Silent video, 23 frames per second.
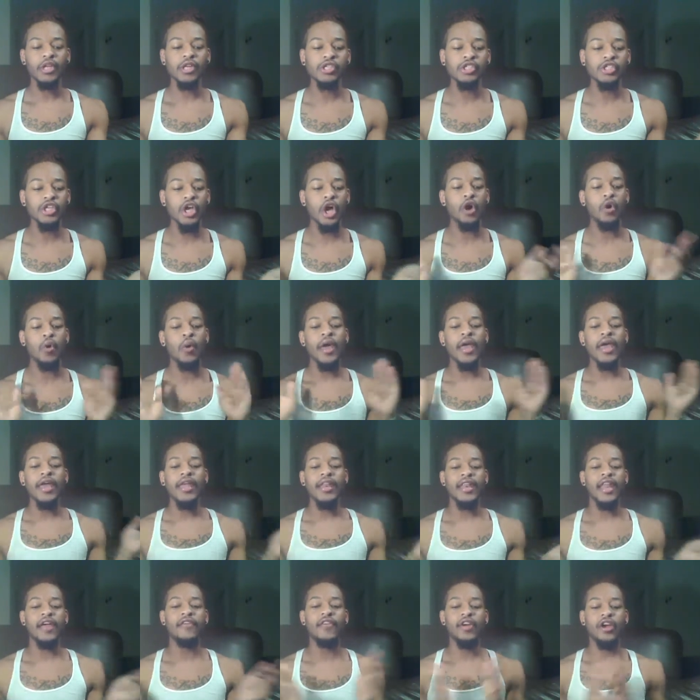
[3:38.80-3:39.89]
So,
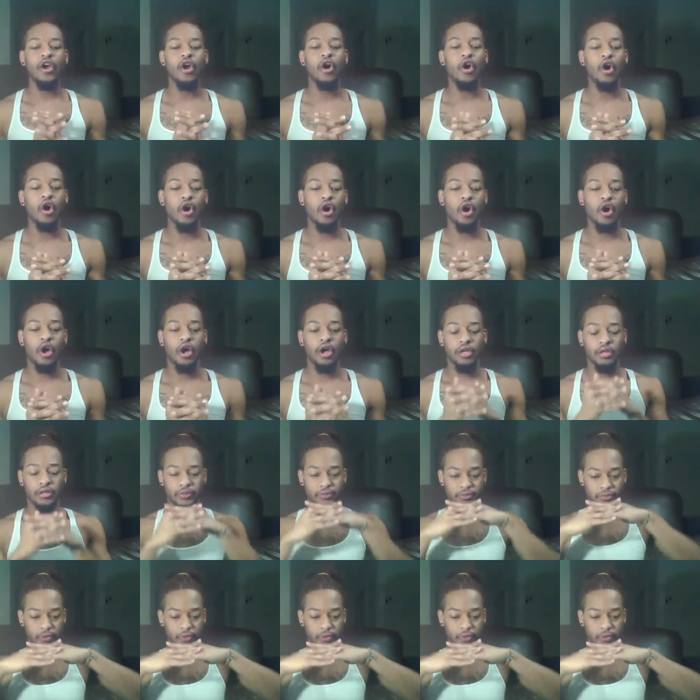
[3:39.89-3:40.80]
never call